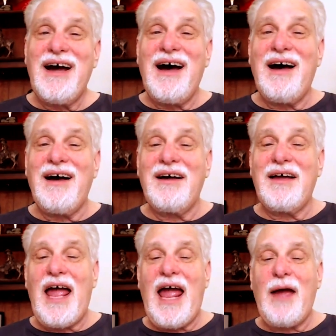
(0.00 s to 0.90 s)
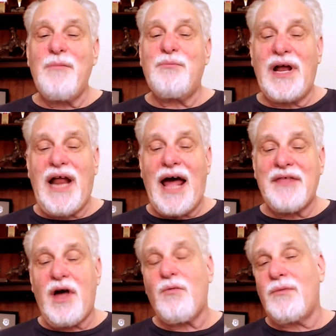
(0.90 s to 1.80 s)
But I
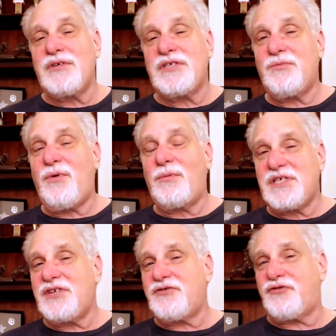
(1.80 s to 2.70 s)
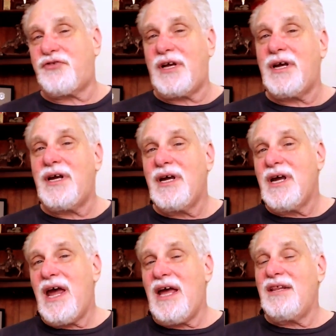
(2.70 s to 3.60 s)
thought what was interesting,
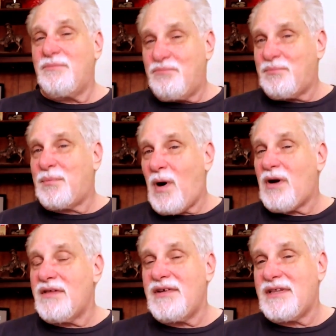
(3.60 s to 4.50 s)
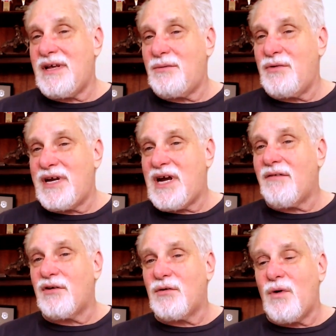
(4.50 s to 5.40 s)
and the part of it that we
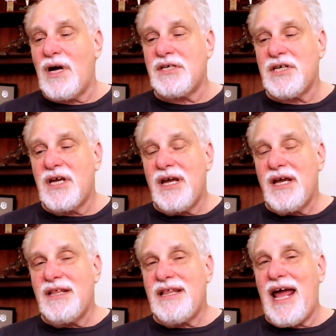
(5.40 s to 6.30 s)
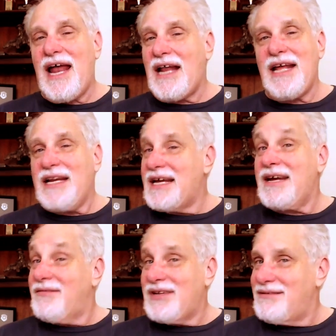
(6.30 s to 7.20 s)
covered, was that on any
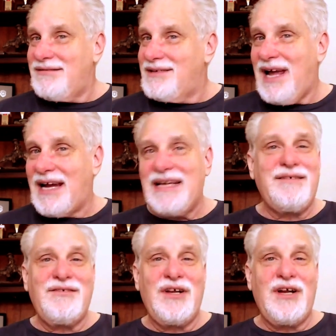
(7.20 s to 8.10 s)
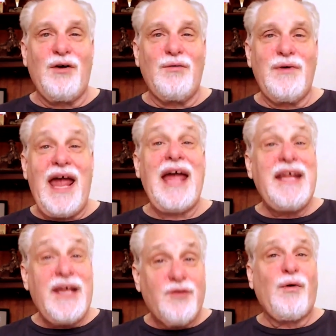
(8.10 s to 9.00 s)
given night,
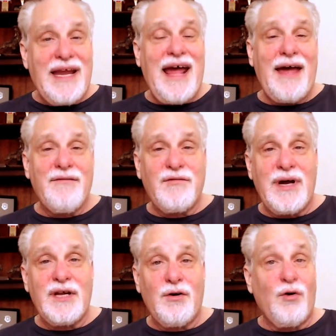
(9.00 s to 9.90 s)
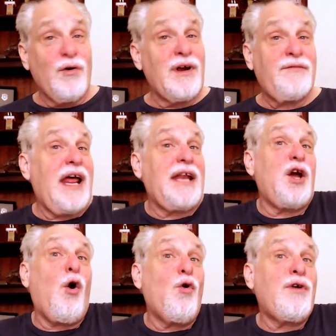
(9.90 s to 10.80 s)
any great heavyweight or even
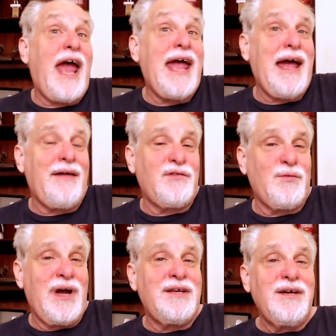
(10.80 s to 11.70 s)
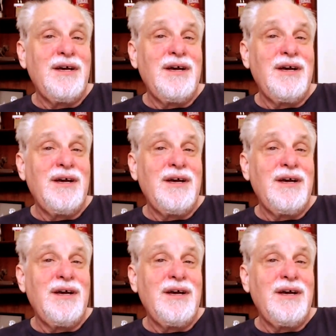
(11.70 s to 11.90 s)
any okay heavyweight